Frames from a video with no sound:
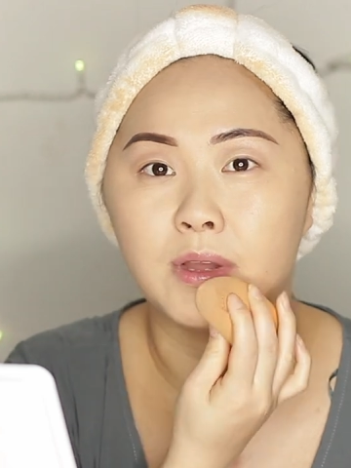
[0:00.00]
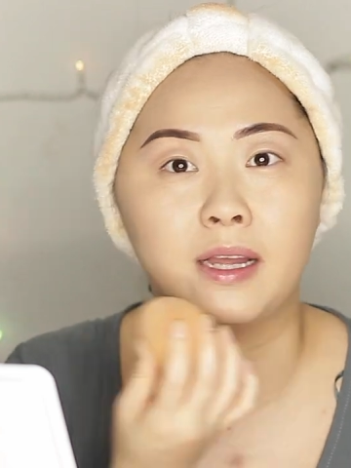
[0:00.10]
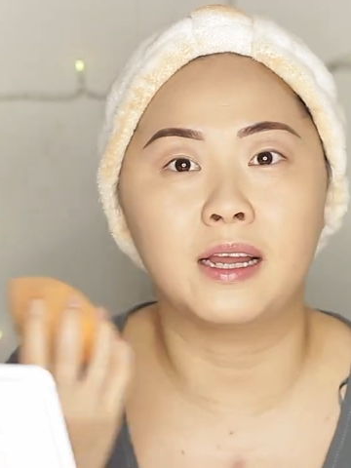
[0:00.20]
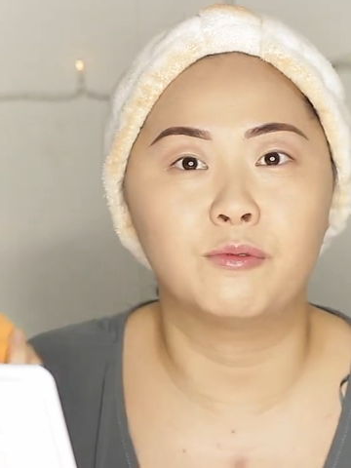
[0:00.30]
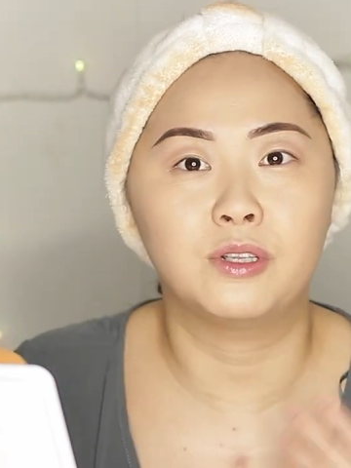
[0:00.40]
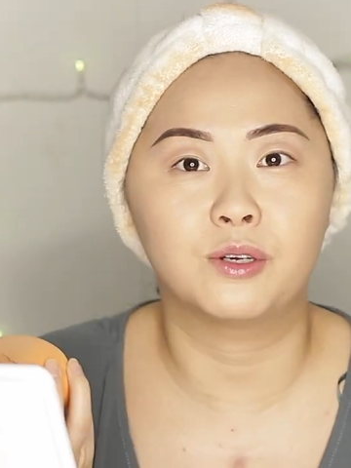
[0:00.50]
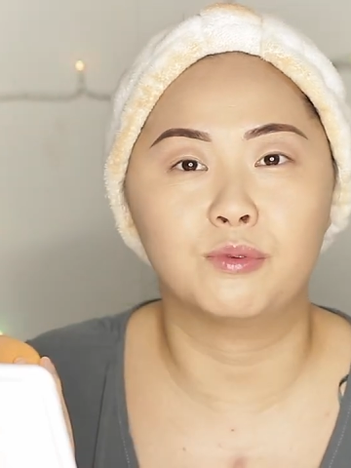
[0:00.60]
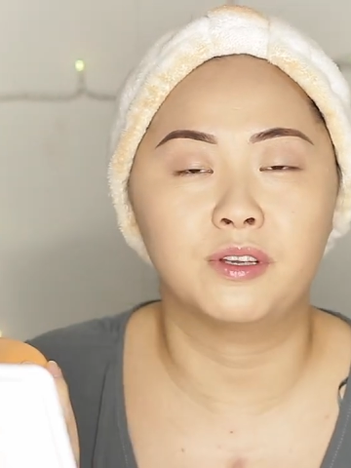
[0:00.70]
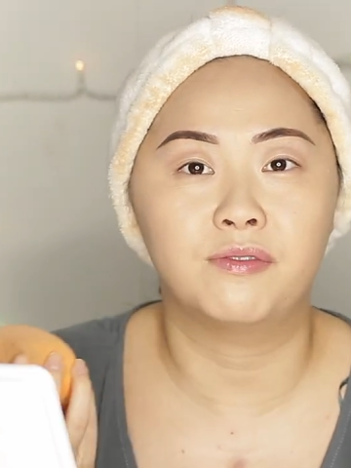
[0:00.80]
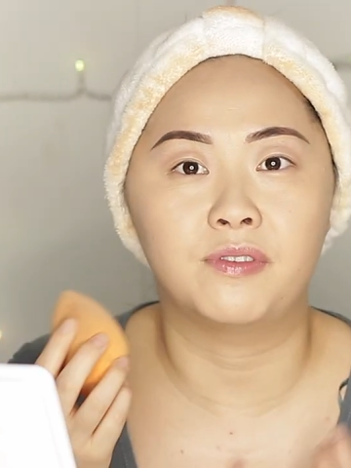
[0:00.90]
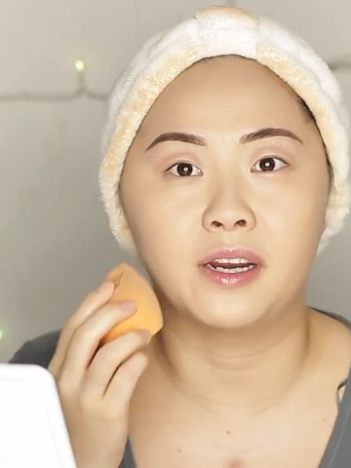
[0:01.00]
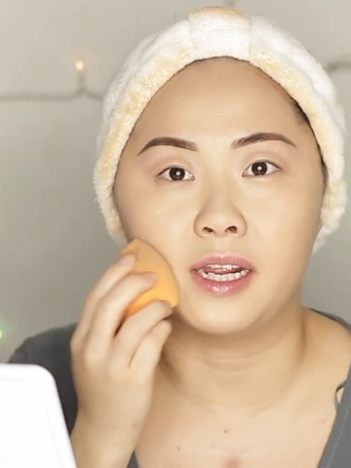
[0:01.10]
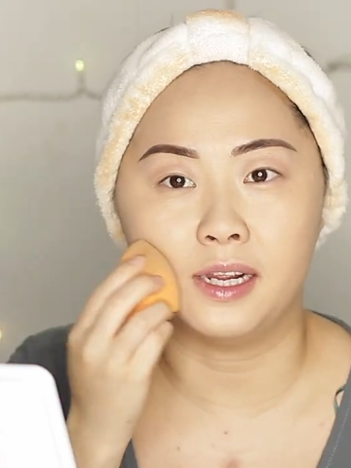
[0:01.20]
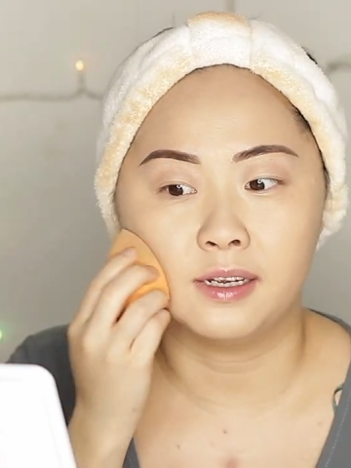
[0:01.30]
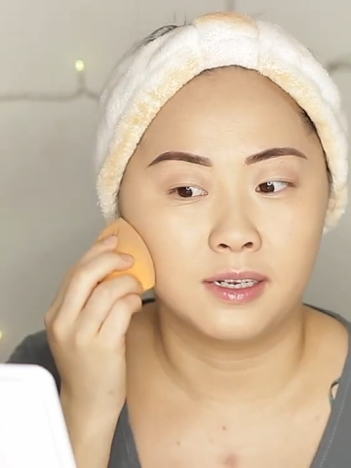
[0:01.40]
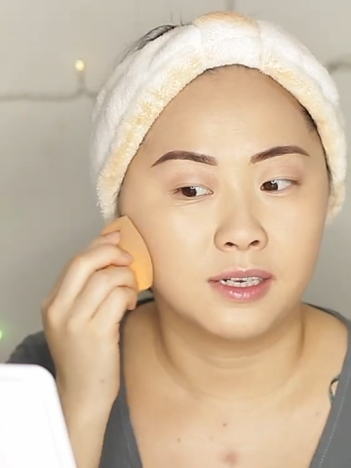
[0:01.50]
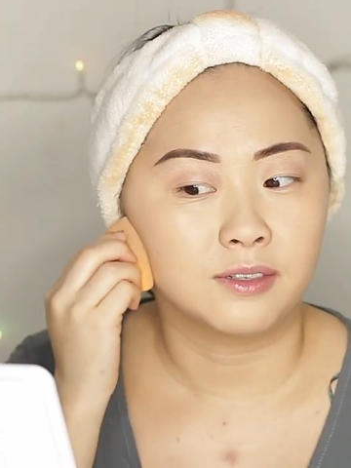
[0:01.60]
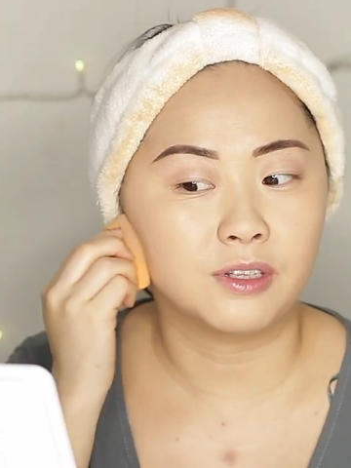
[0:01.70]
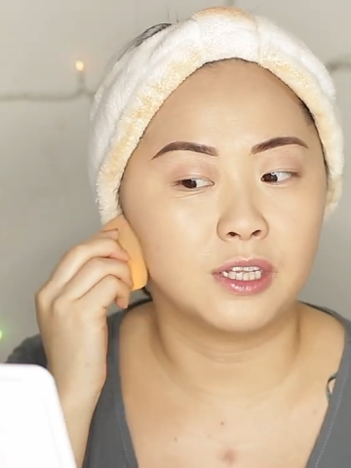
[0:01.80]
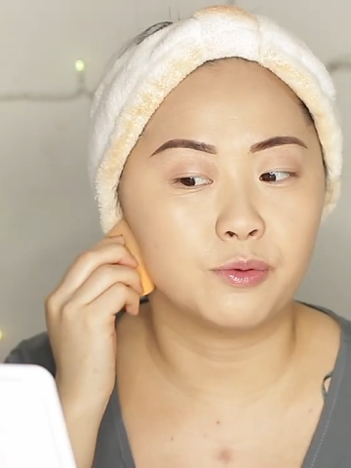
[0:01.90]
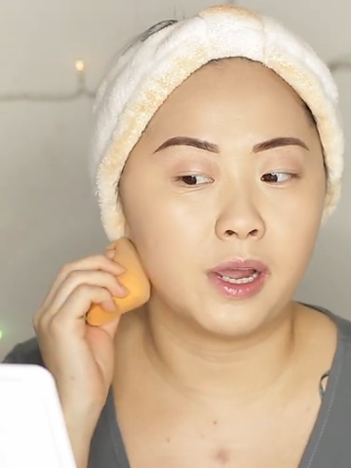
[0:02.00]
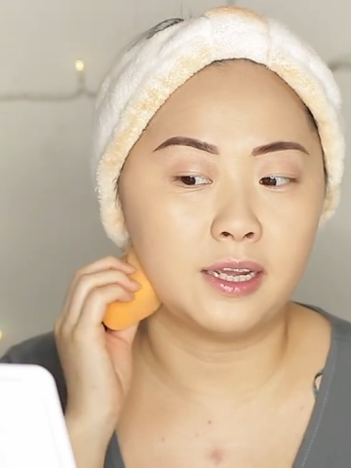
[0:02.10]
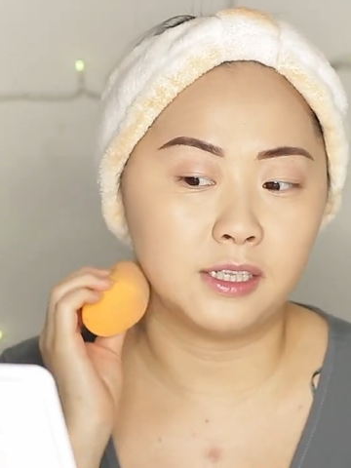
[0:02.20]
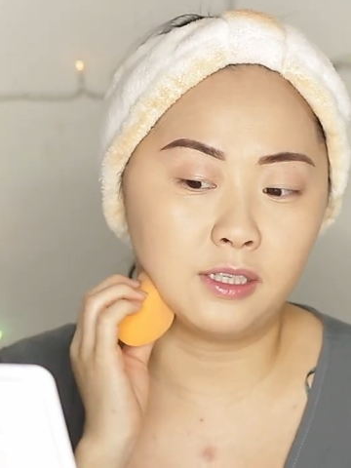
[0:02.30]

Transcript: I would look really funny. So that's why I